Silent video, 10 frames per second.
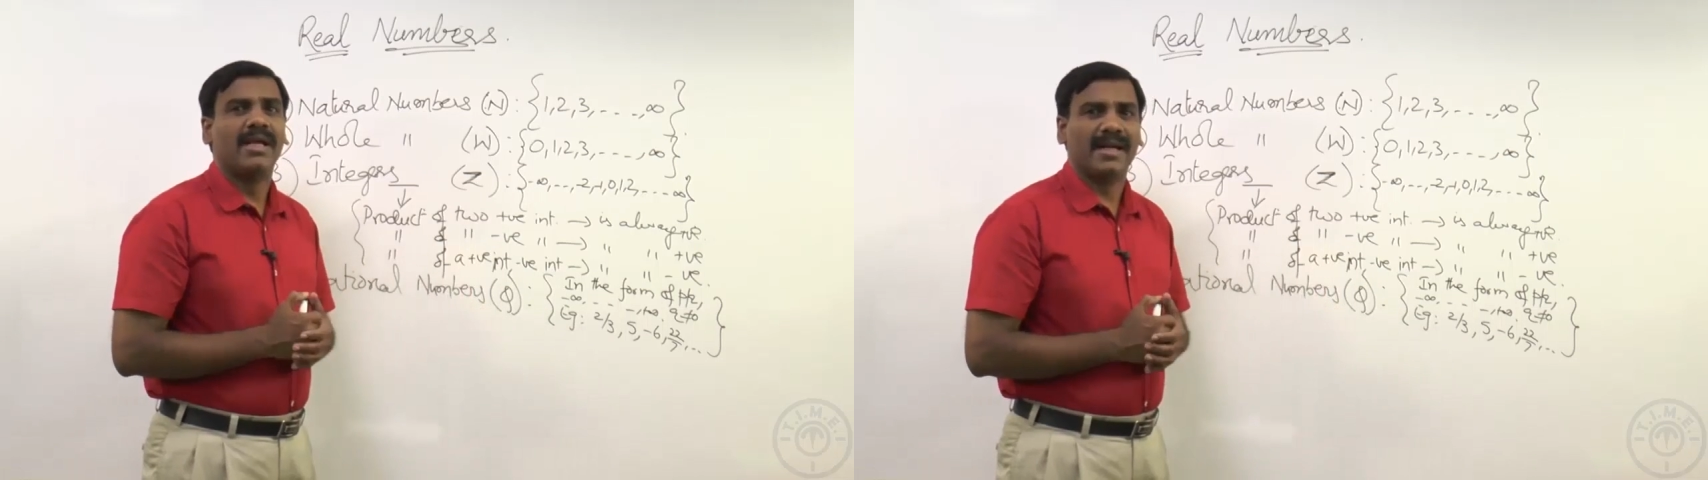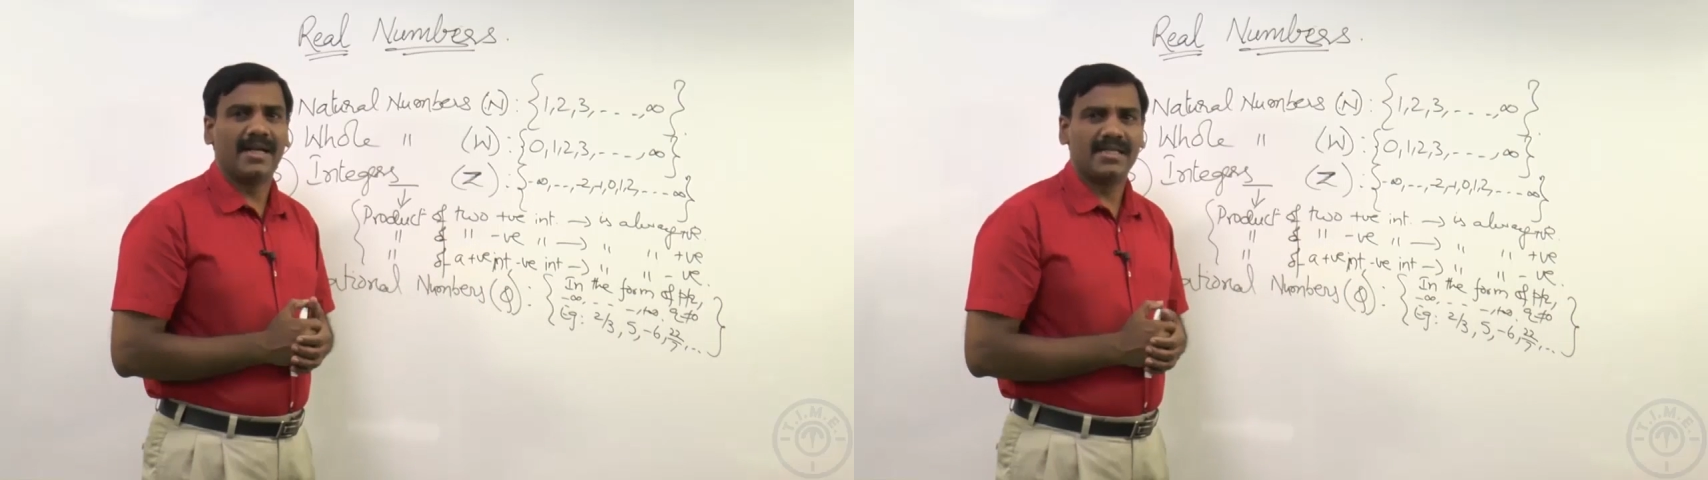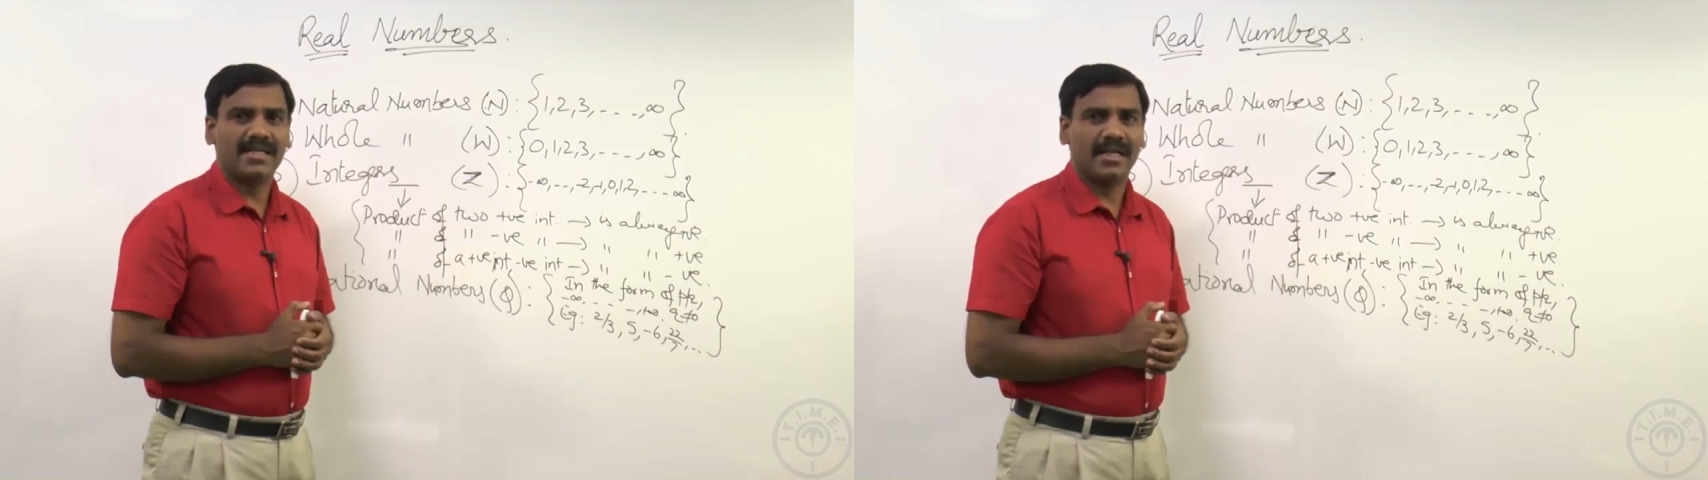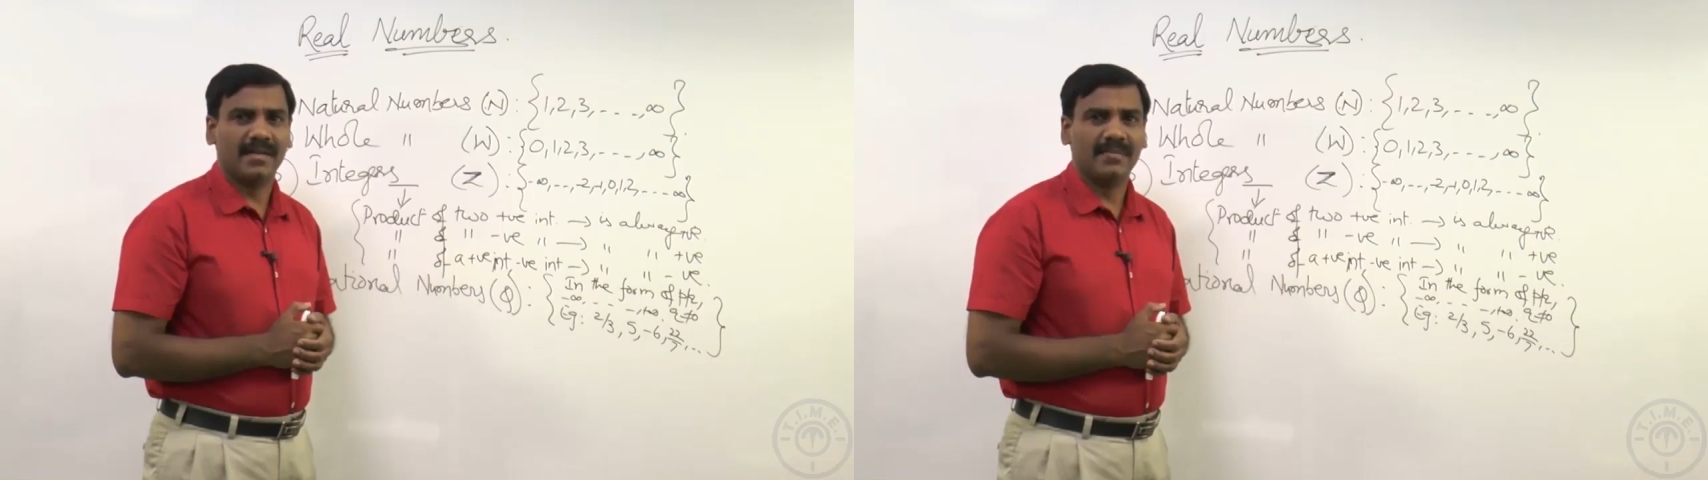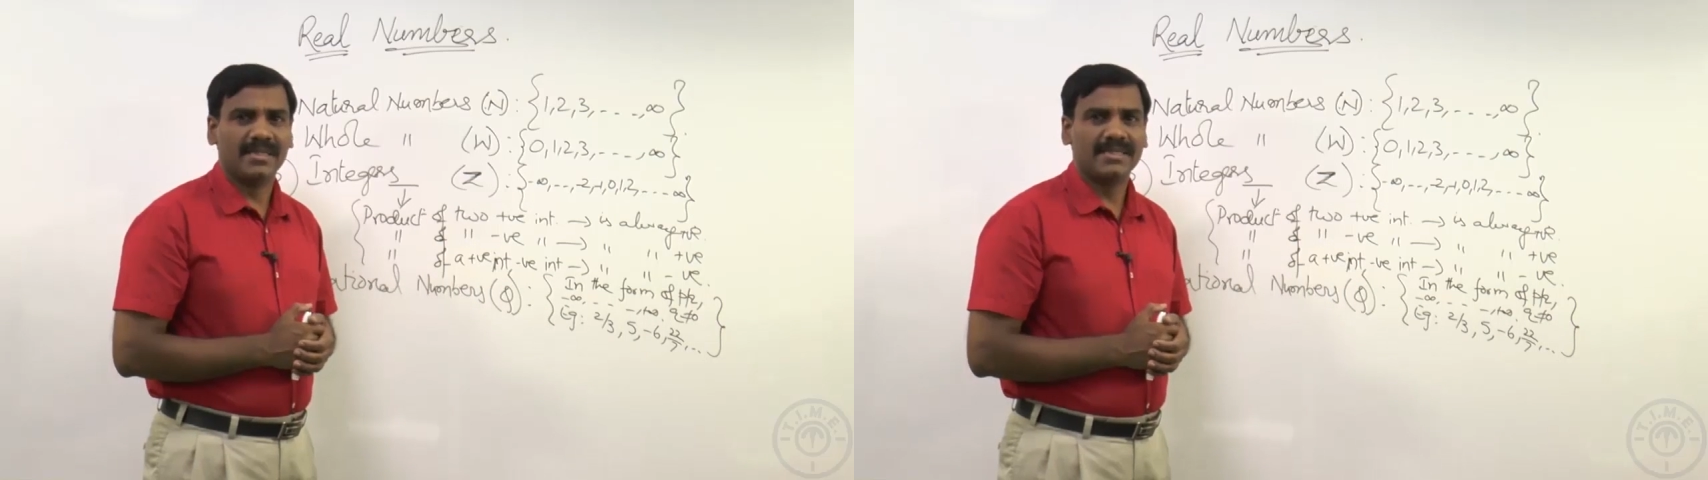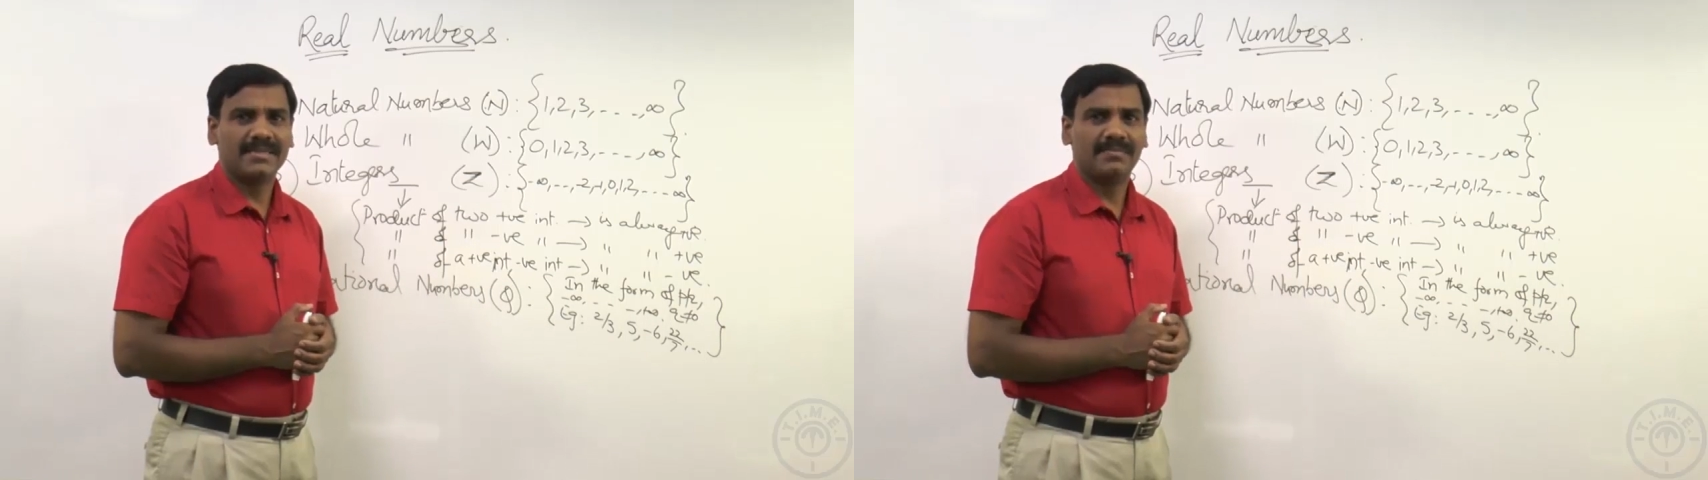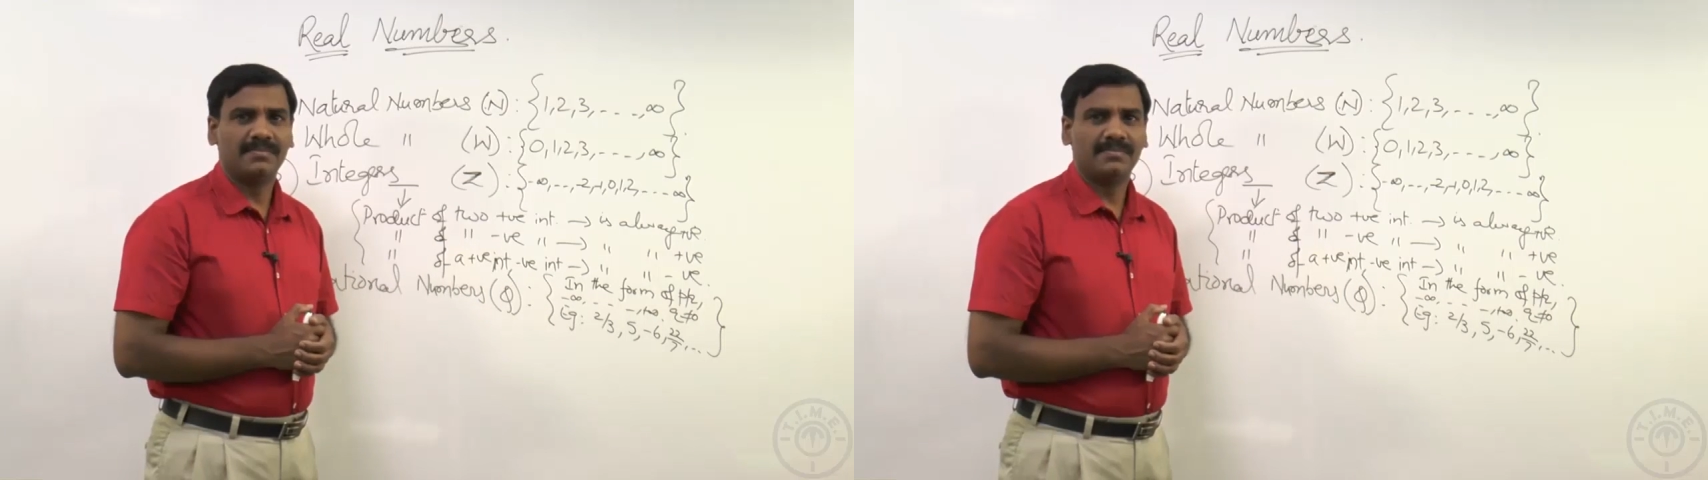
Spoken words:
irrational numbers.